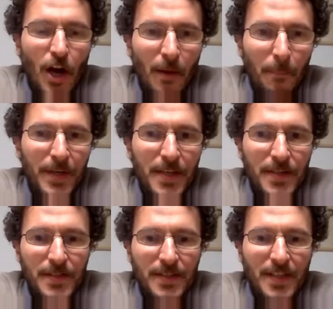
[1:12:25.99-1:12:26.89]

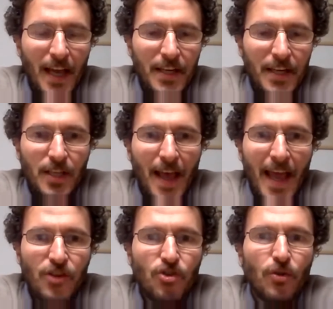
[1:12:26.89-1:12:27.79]
companies that
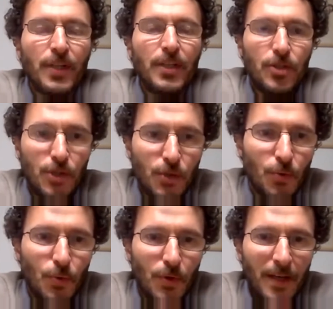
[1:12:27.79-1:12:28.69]
actually
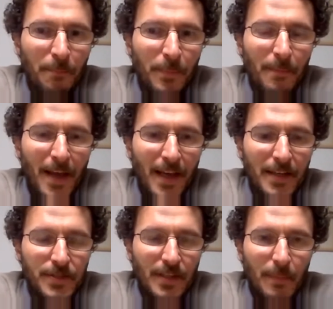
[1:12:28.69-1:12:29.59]
do
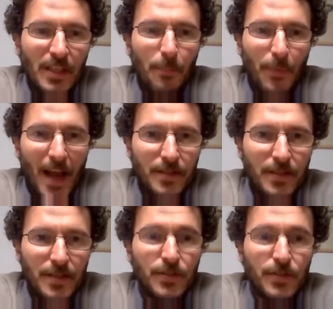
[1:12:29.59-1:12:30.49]
implement sustainability
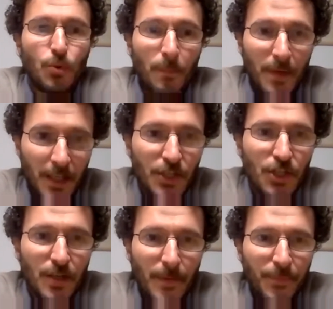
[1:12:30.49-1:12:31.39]
practices to
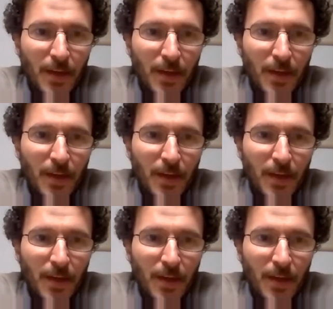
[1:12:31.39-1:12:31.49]
emerge?